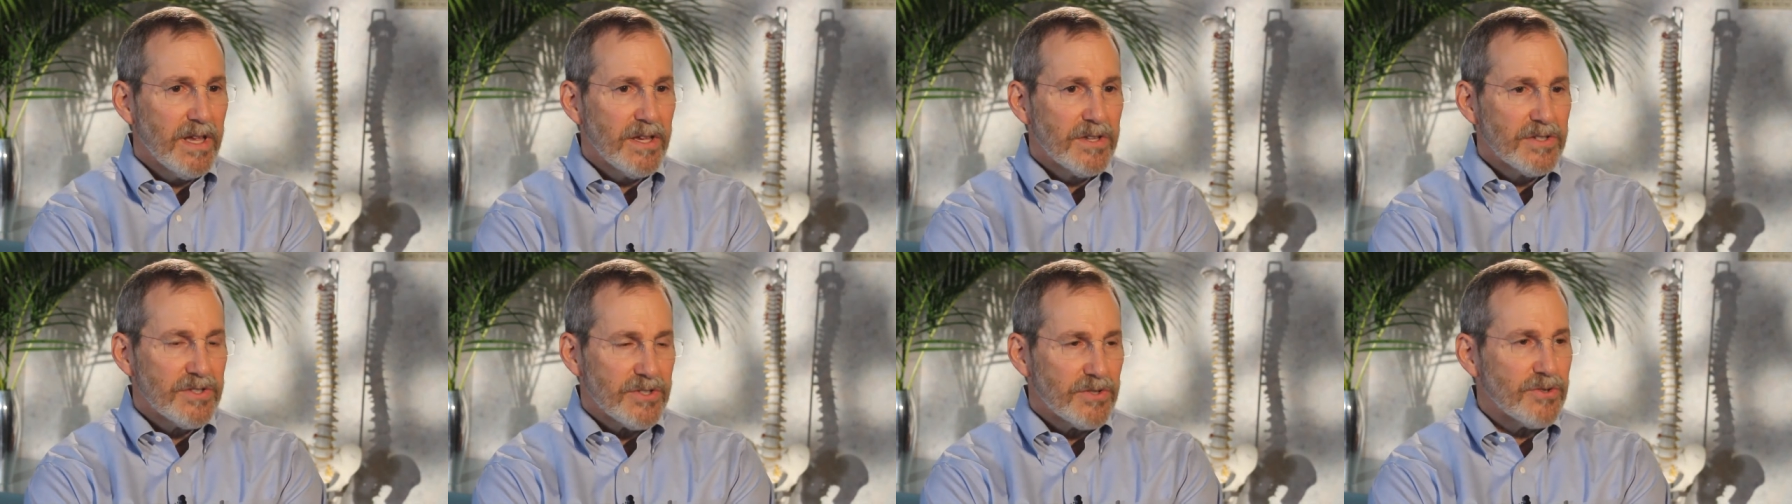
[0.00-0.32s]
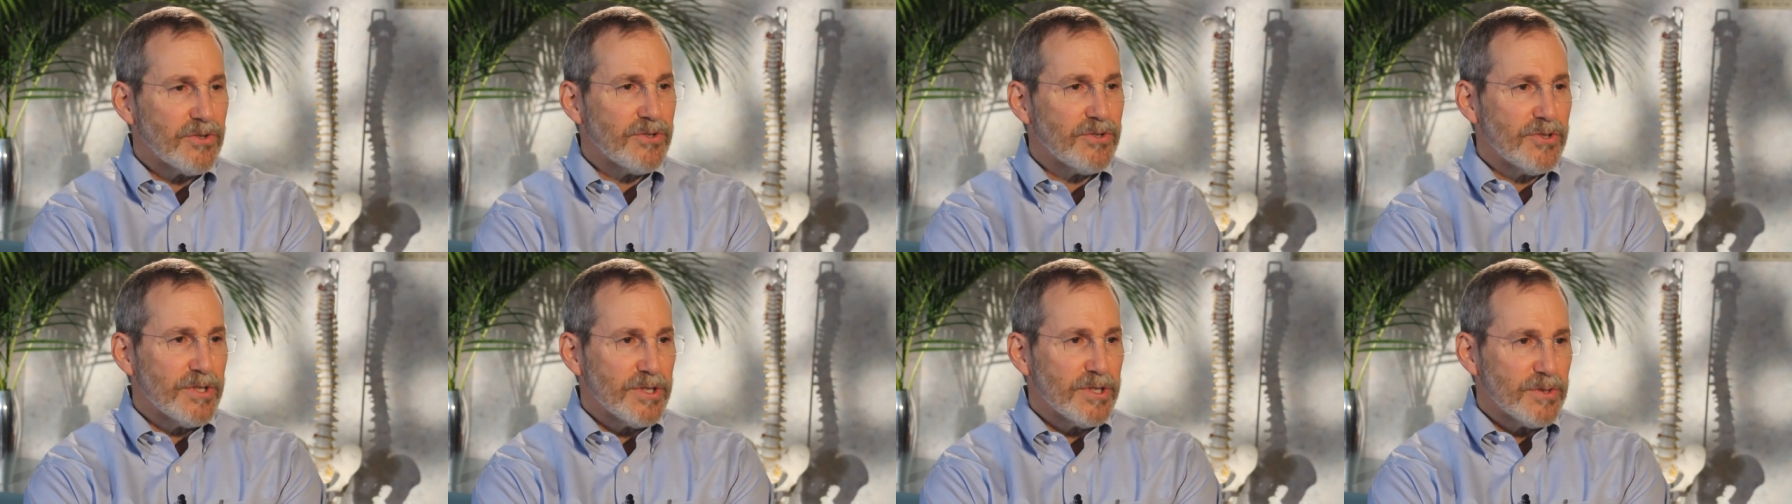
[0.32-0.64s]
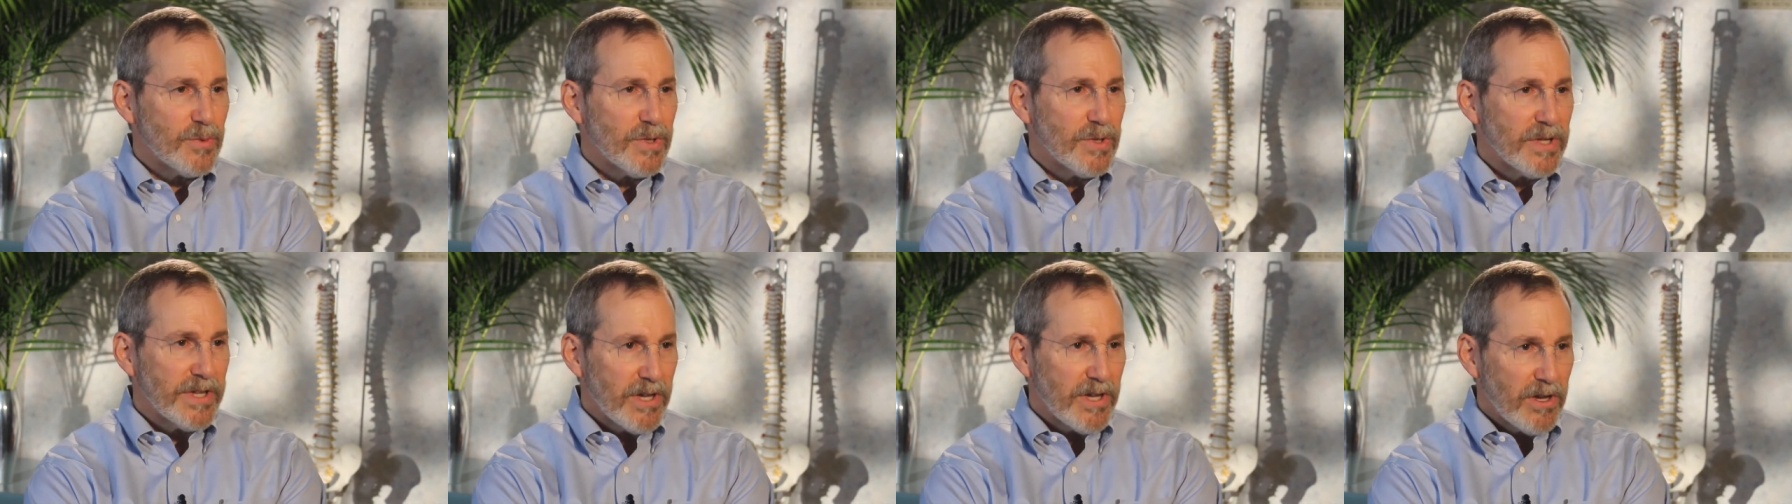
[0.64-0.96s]
surgery is
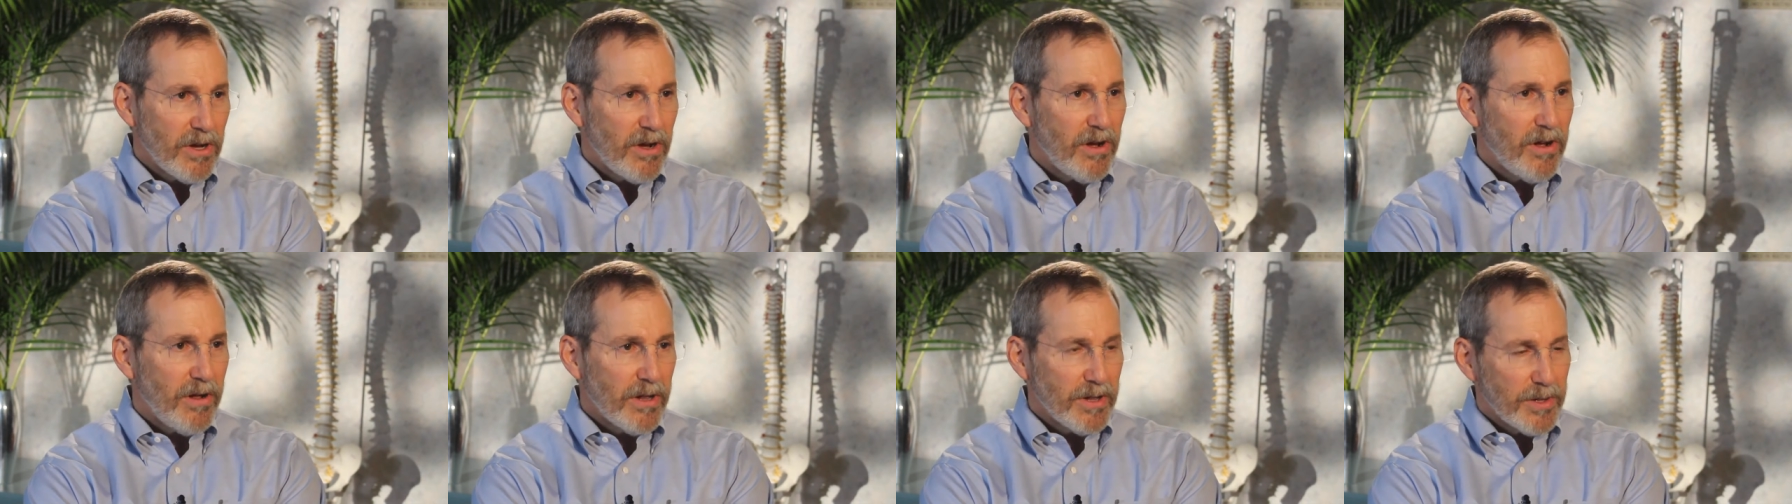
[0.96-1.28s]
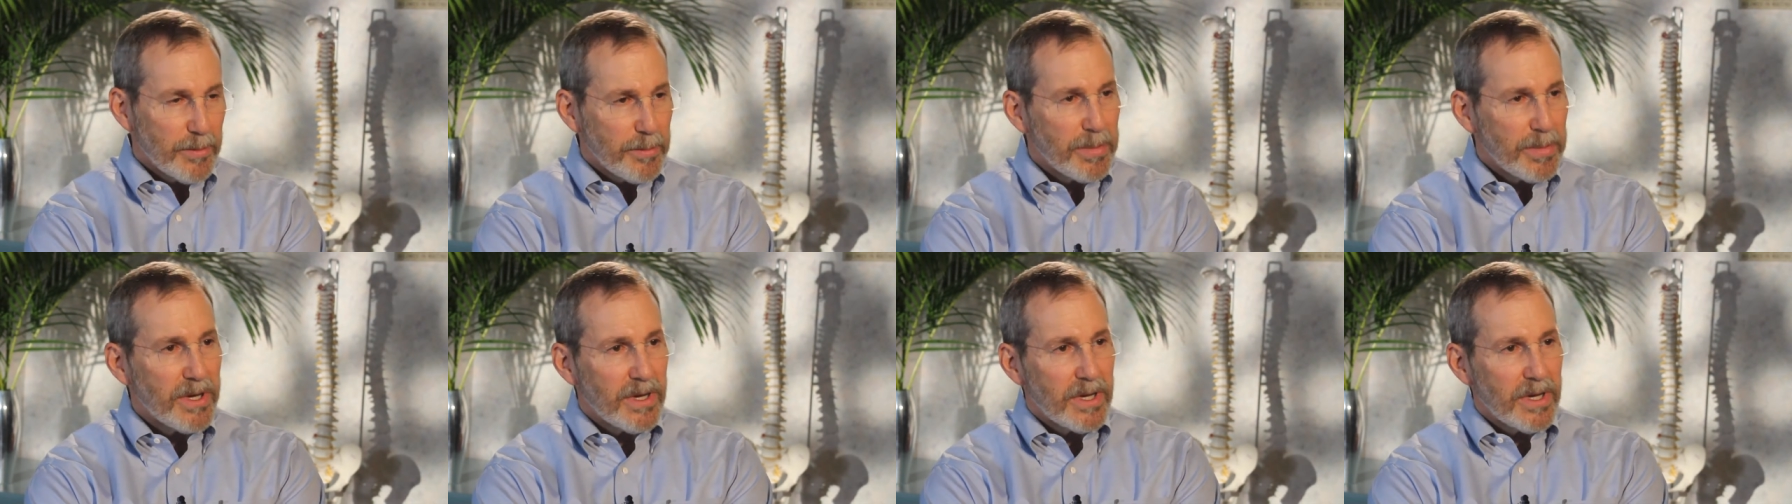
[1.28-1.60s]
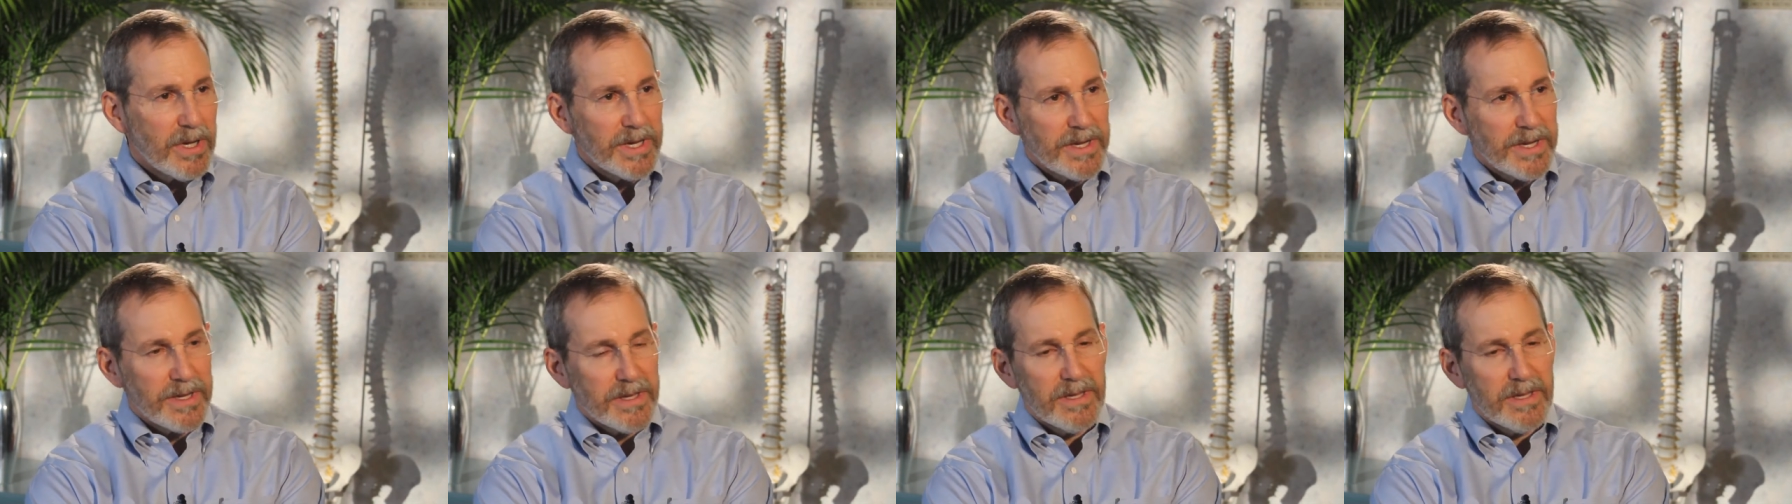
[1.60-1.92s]
really called
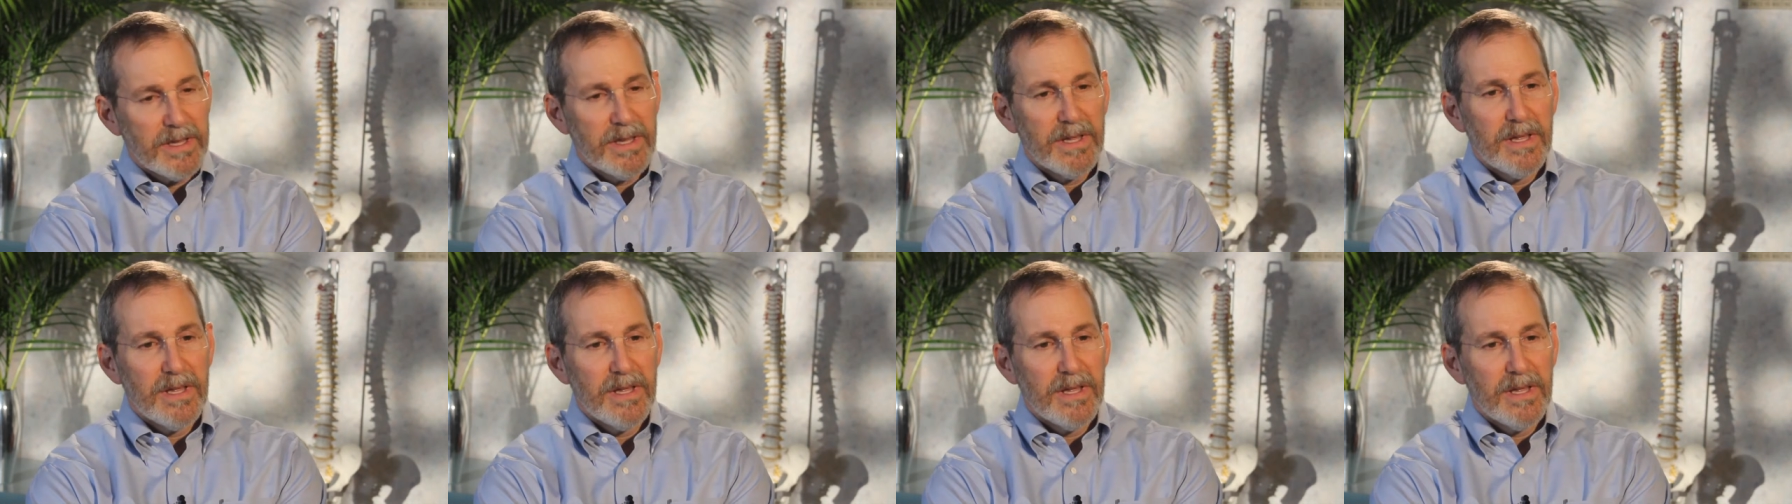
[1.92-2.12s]
upon.